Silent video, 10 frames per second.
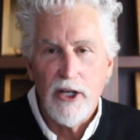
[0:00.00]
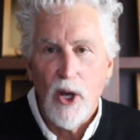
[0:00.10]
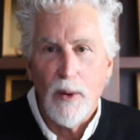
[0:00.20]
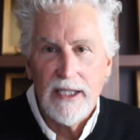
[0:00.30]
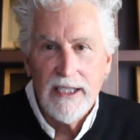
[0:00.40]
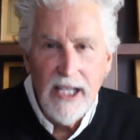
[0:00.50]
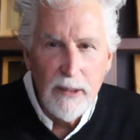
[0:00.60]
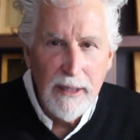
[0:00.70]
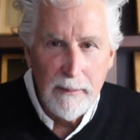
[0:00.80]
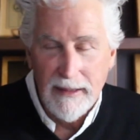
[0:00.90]
to know a little
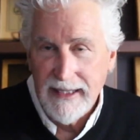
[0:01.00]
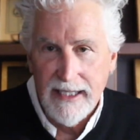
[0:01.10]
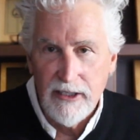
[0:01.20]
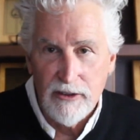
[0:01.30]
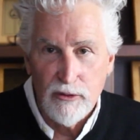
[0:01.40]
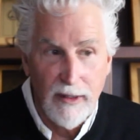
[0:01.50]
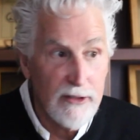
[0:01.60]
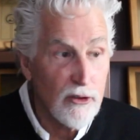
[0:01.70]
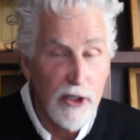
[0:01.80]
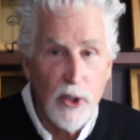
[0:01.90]
bit about the industry
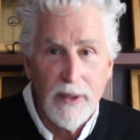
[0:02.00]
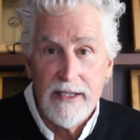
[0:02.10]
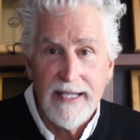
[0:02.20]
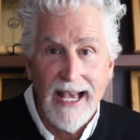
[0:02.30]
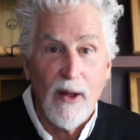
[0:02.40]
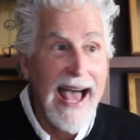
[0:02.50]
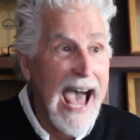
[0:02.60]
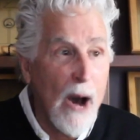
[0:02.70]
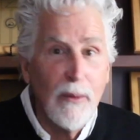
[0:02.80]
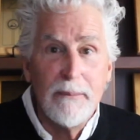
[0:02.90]
so you can tell
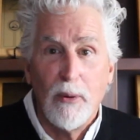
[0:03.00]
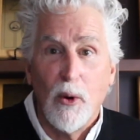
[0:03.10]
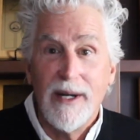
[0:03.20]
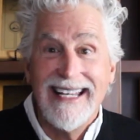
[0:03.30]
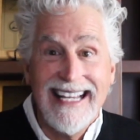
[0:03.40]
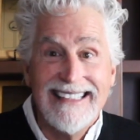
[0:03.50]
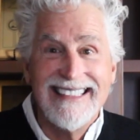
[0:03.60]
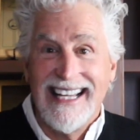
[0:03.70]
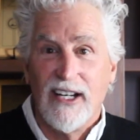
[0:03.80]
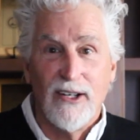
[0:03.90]
how important
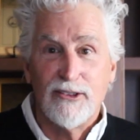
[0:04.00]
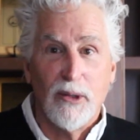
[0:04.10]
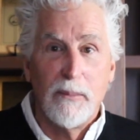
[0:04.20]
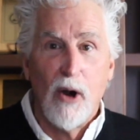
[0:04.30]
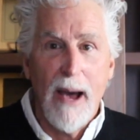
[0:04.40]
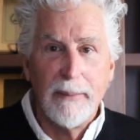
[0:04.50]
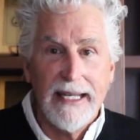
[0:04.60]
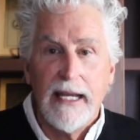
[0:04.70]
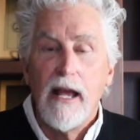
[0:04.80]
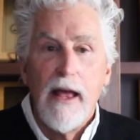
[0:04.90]
is intellectual
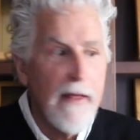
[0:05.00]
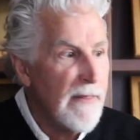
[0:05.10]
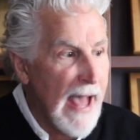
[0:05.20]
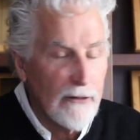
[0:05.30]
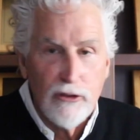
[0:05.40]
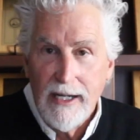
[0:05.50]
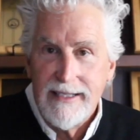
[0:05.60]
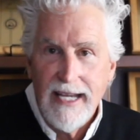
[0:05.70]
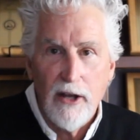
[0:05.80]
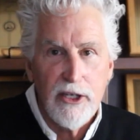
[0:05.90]
property. That's going
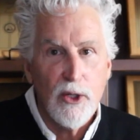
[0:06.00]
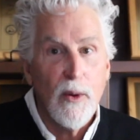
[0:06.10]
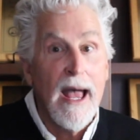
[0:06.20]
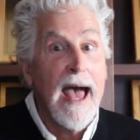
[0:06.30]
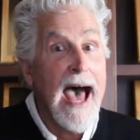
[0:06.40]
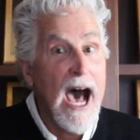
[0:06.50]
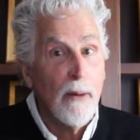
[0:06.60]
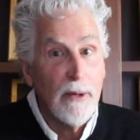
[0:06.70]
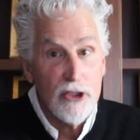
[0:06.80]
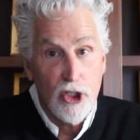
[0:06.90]
to tell you how
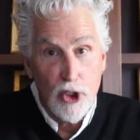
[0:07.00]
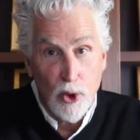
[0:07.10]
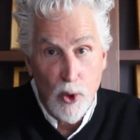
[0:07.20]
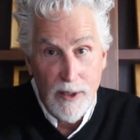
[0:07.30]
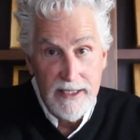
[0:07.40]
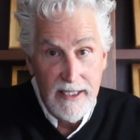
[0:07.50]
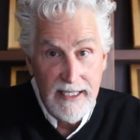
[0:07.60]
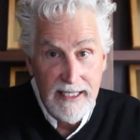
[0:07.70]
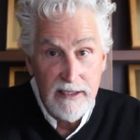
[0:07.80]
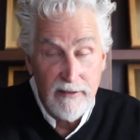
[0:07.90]
much you're going to
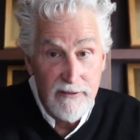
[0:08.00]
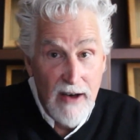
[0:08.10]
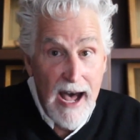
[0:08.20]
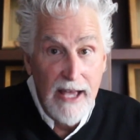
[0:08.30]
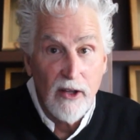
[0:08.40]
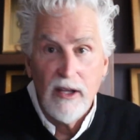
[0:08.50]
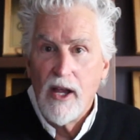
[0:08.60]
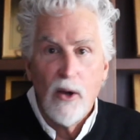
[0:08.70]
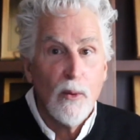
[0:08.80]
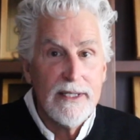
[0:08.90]
need to file,
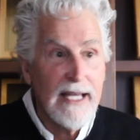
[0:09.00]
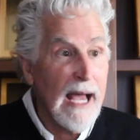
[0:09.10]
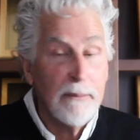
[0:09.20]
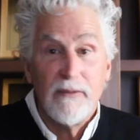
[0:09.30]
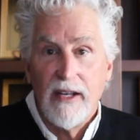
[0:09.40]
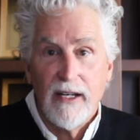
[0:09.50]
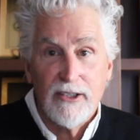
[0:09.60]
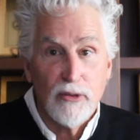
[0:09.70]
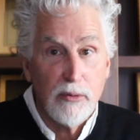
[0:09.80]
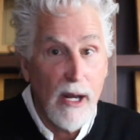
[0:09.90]
what type of
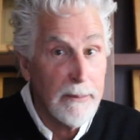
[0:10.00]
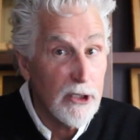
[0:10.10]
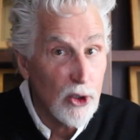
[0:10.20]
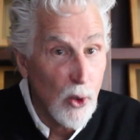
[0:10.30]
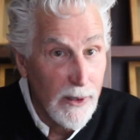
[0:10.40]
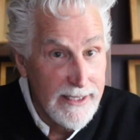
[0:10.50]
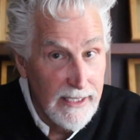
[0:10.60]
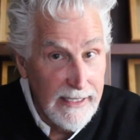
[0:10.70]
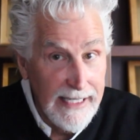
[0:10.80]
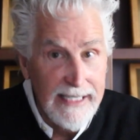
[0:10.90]
intellectual property you're going to
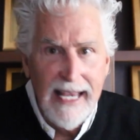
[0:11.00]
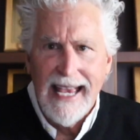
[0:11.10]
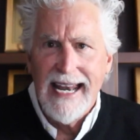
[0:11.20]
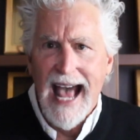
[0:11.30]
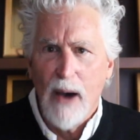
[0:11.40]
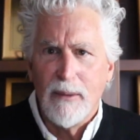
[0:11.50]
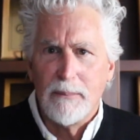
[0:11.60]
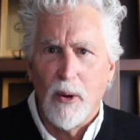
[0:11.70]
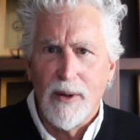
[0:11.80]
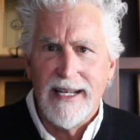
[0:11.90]
need, and how
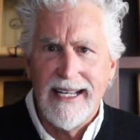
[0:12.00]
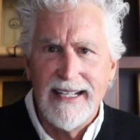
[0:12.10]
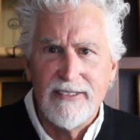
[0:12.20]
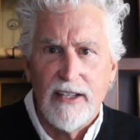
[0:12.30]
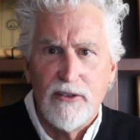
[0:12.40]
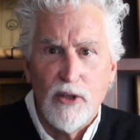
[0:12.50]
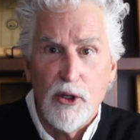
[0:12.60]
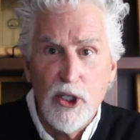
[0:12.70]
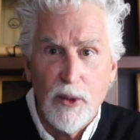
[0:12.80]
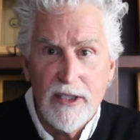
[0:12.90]
important it is so
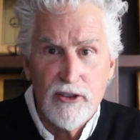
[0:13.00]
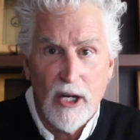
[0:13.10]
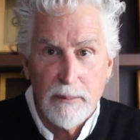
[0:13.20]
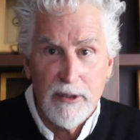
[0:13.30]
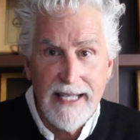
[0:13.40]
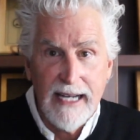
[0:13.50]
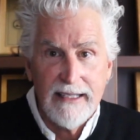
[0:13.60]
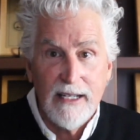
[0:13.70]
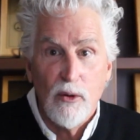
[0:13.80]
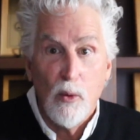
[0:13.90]
you can start
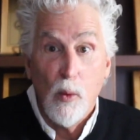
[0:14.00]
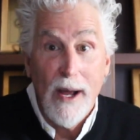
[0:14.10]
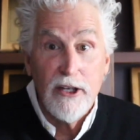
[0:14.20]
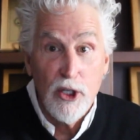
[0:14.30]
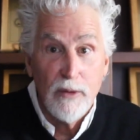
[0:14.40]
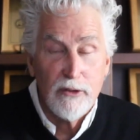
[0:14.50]
protecting what you